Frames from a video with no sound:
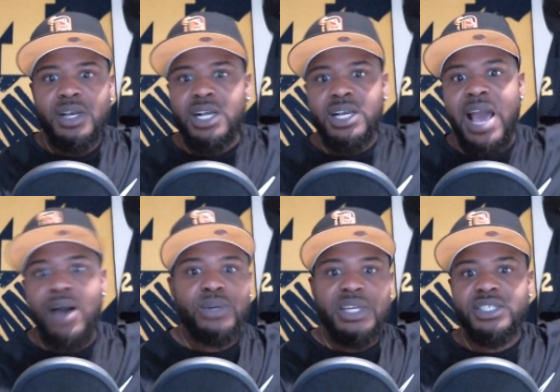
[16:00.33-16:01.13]

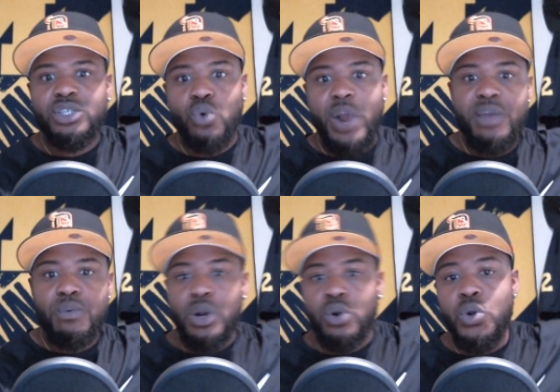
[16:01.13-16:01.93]
countless great
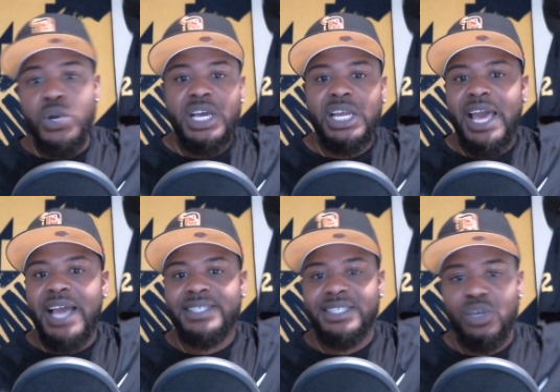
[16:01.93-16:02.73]
recruiting
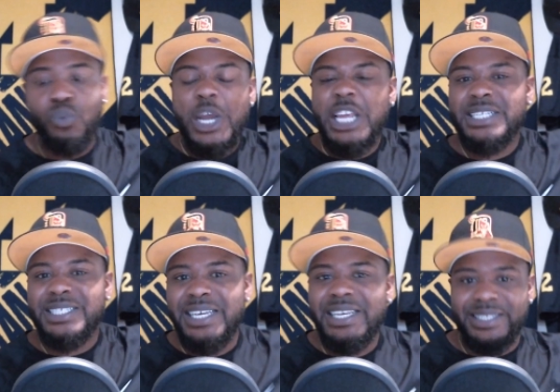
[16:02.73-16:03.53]
classes and winning
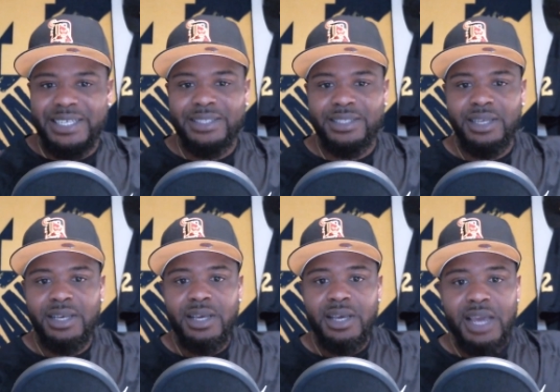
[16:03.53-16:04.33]
seasons
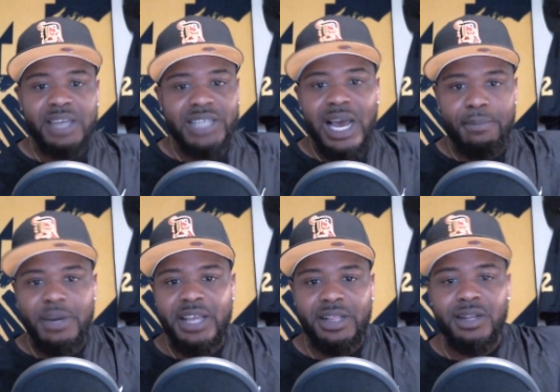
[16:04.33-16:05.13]
and
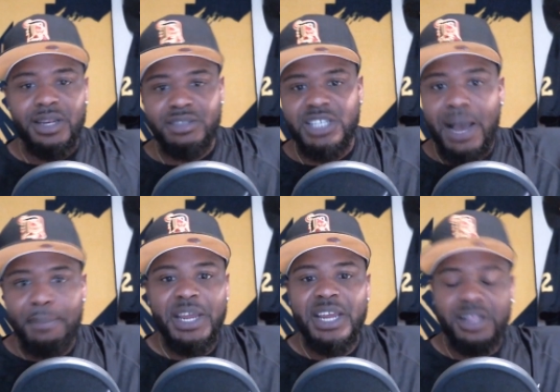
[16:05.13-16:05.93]

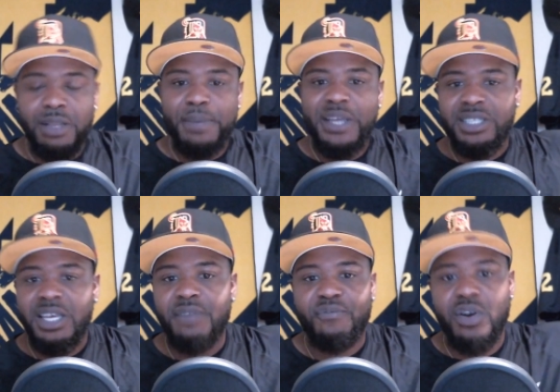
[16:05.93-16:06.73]
dominated the Big
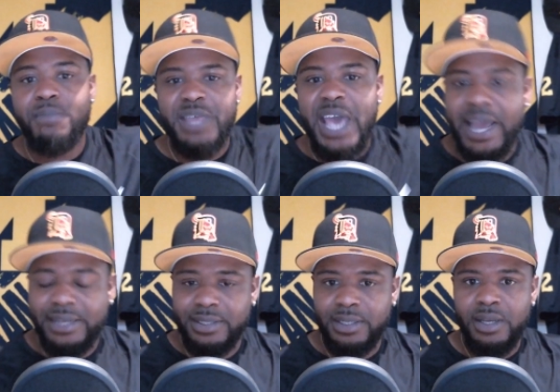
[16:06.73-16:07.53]
Ten from
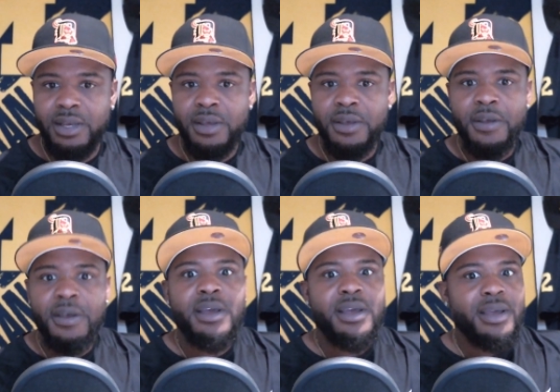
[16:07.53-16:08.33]
that.
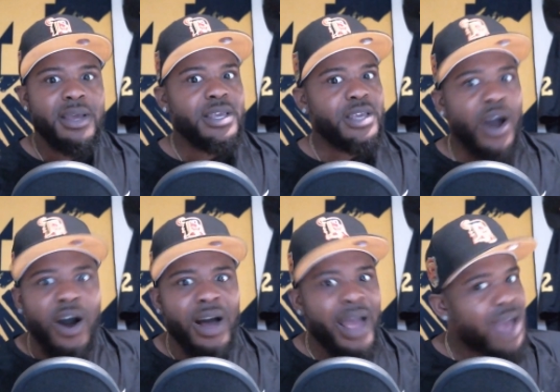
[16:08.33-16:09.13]

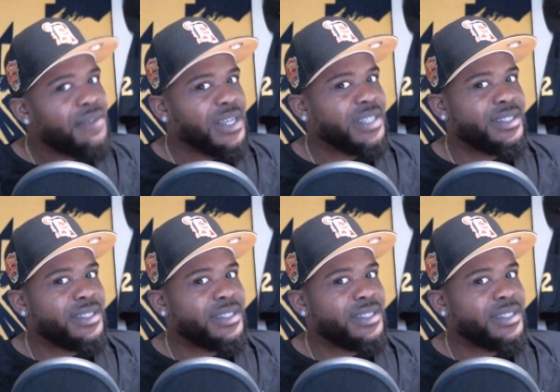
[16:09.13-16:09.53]
Y'all haven't